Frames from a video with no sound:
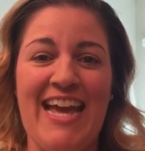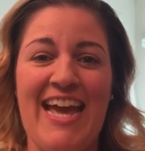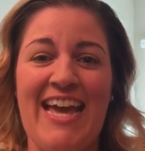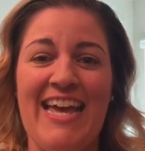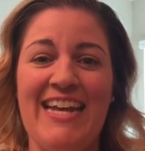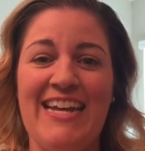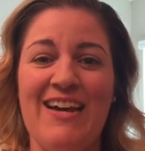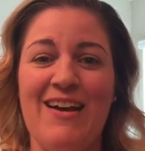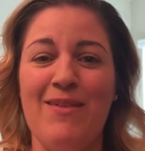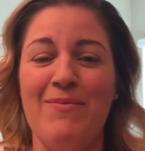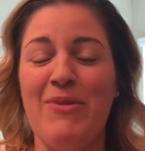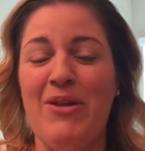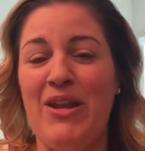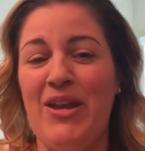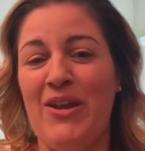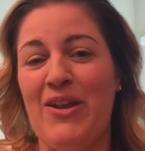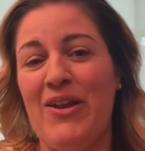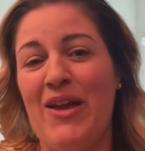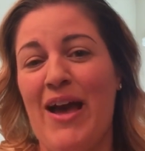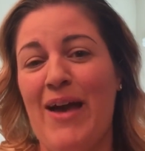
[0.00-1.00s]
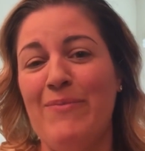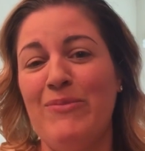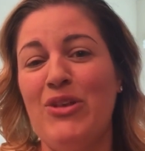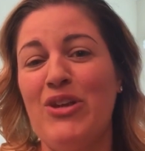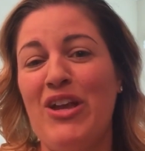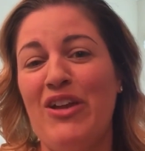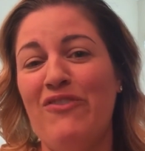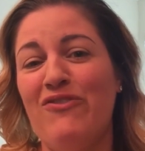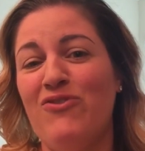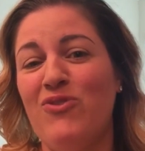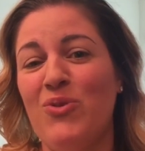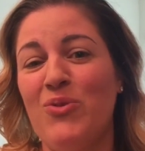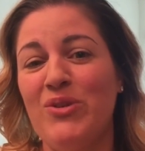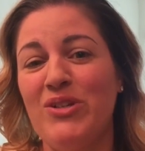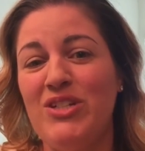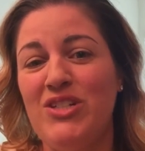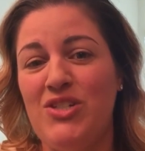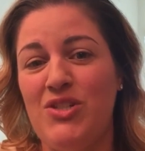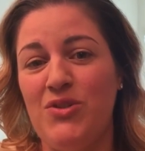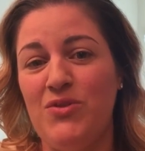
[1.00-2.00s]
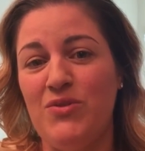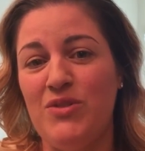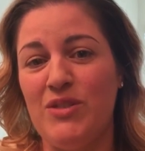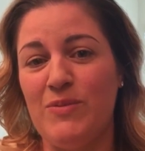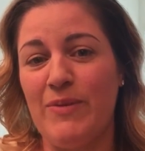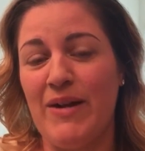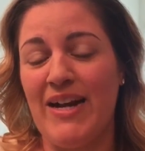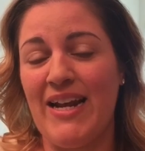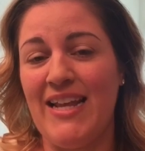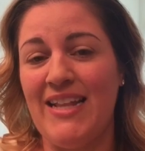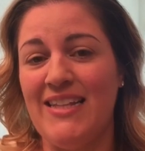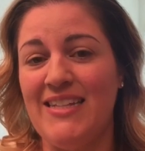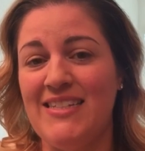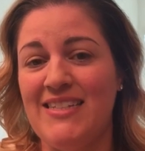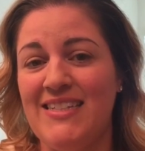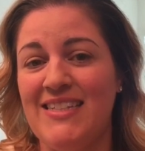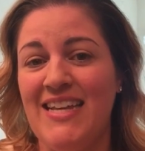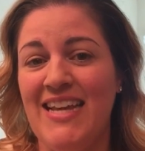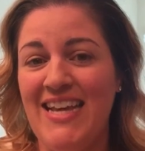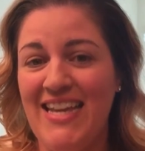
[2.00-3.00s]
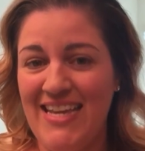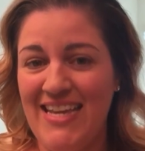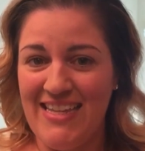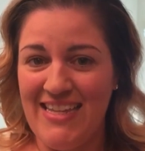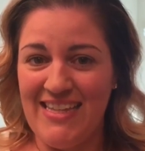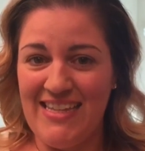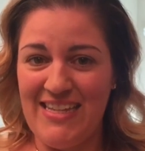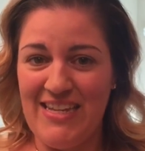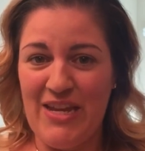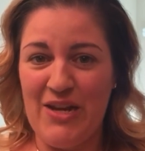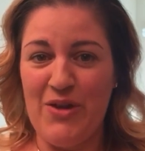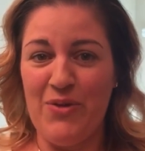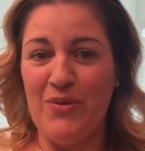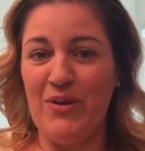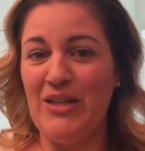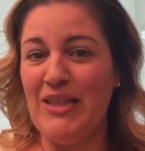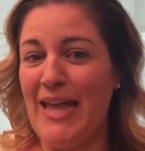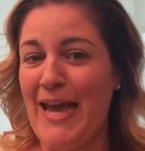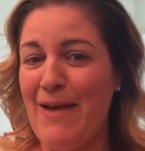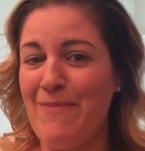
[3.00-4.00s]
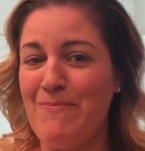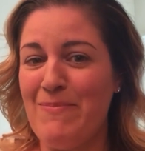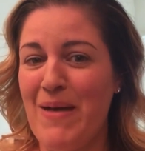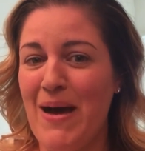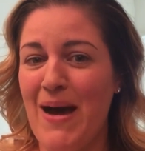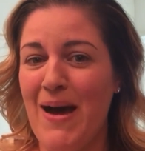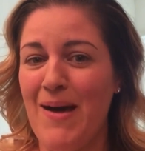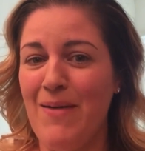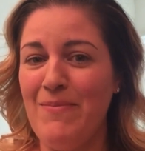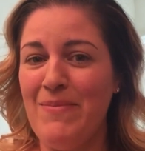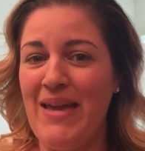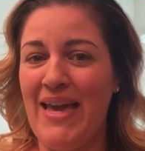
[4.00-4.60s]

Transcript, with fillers: And, um, and I'm looking forward to spreading this you know, glam mom.